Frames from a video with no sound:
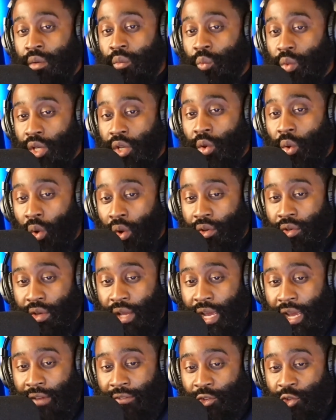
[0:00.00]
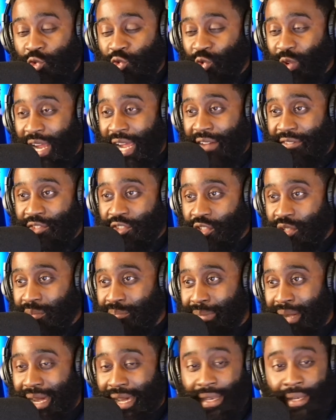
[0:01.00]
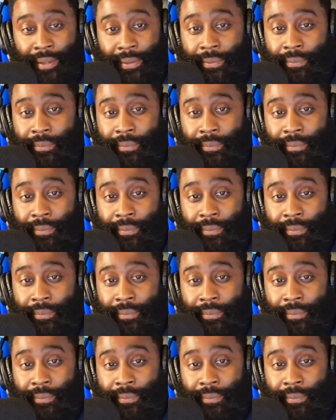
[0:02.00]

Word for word: we going to have to draft somebody.